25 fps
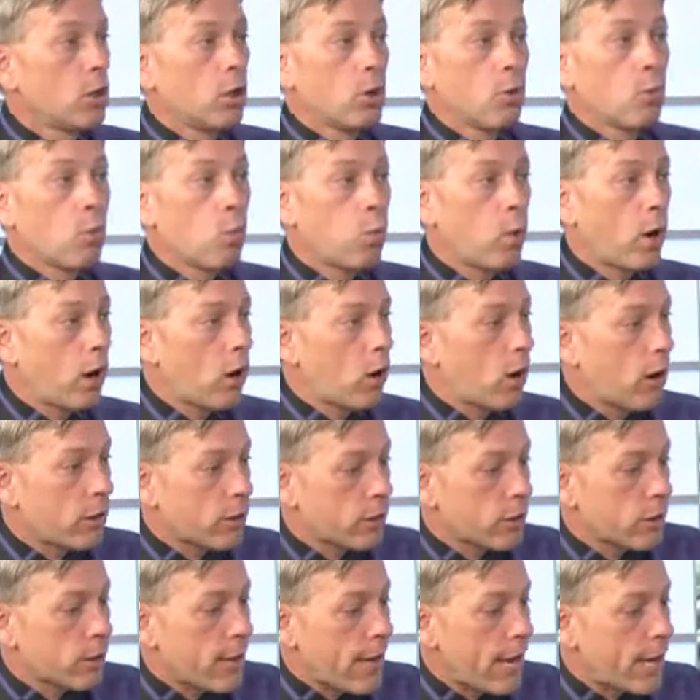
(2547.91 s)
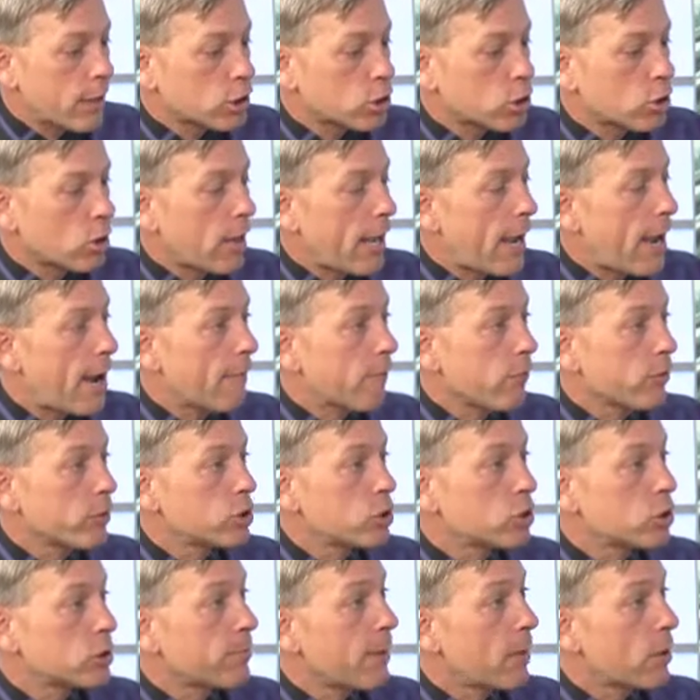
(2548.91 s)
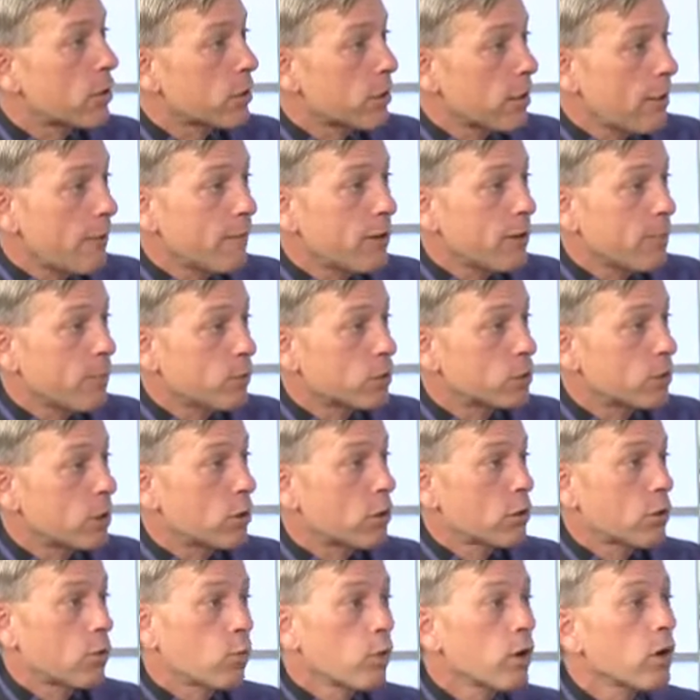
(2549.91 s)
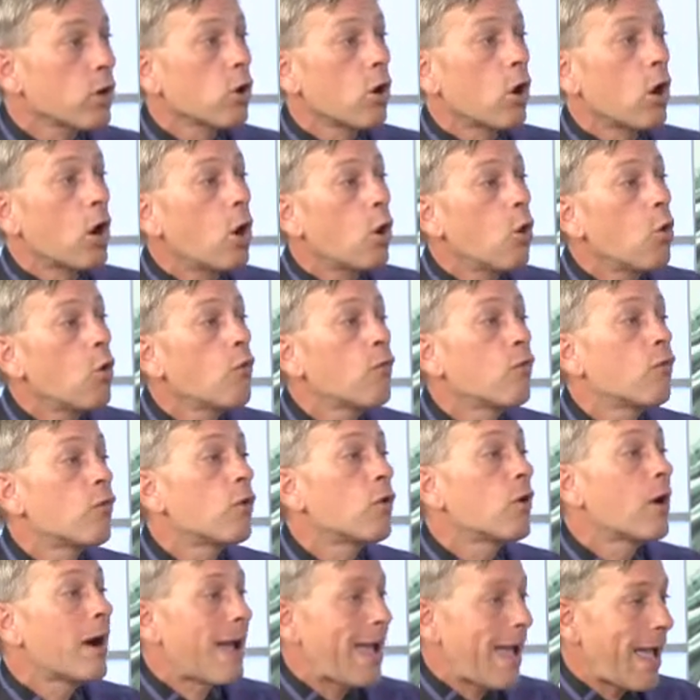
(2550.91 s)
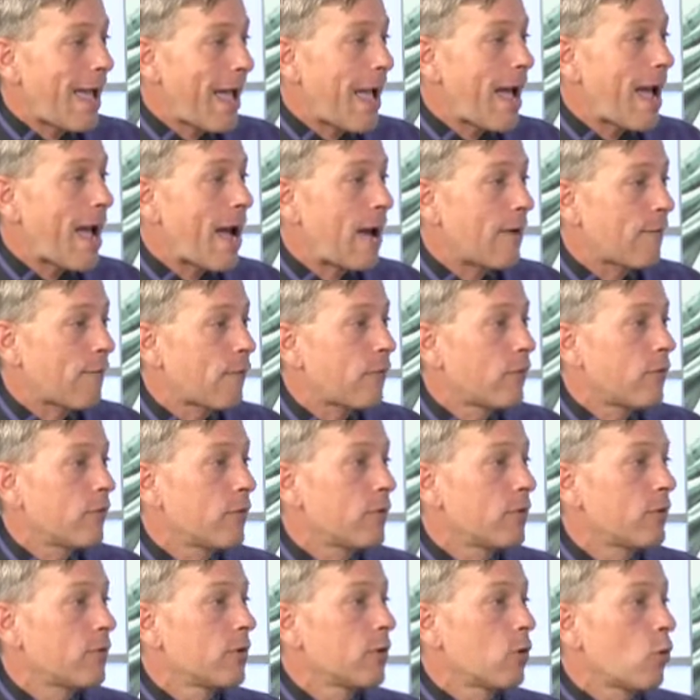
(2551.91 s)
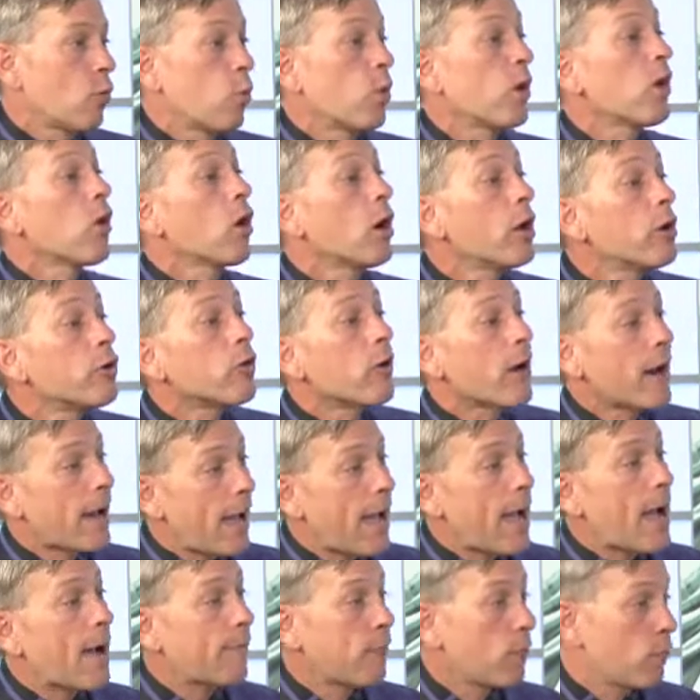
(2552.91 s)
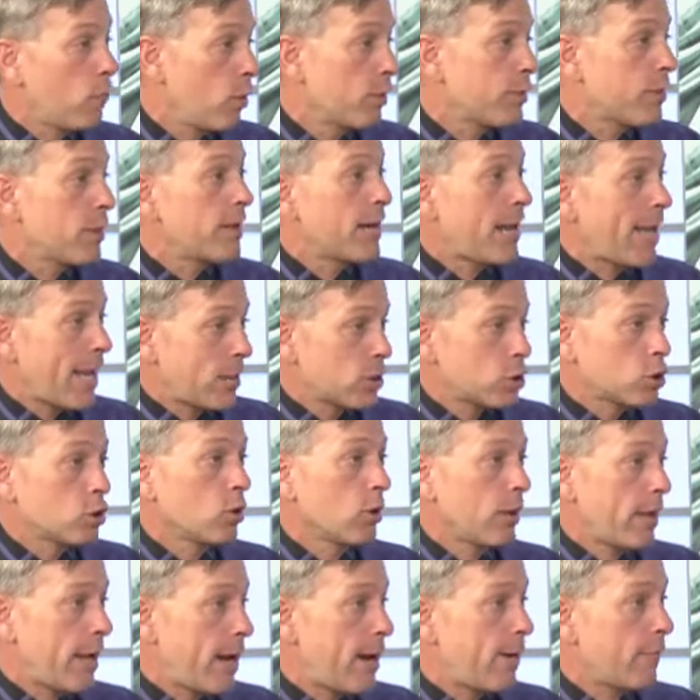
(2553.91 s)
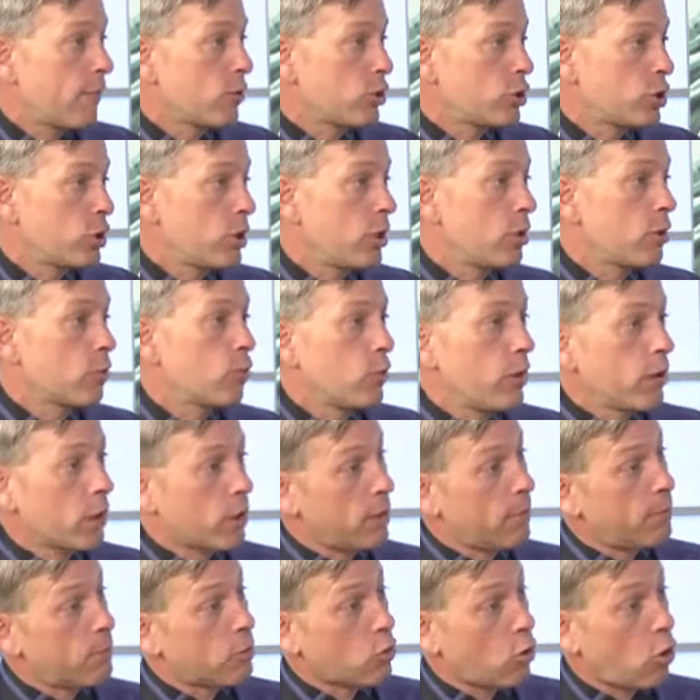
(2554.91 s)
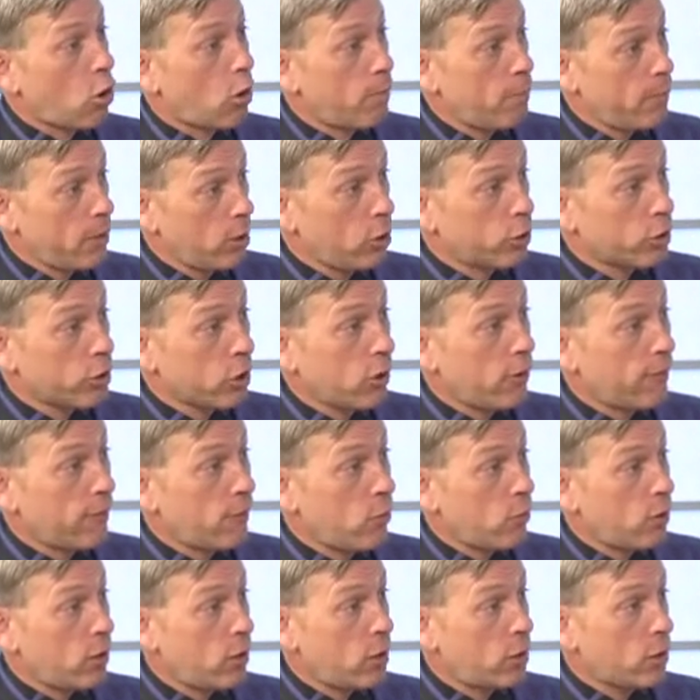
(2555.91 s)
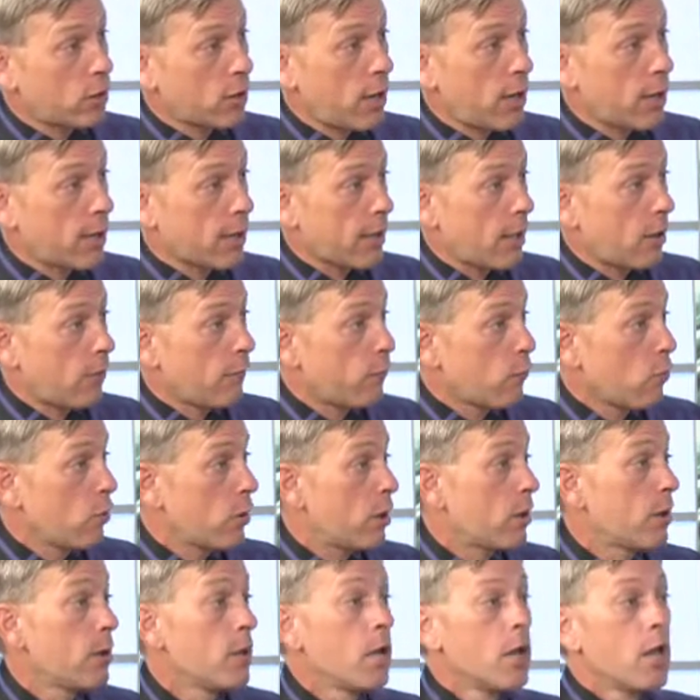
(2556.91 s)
whereas the national average is about 70%. So we are over half, or we are under half of what the national average is when it comes to our military voting in the state of California.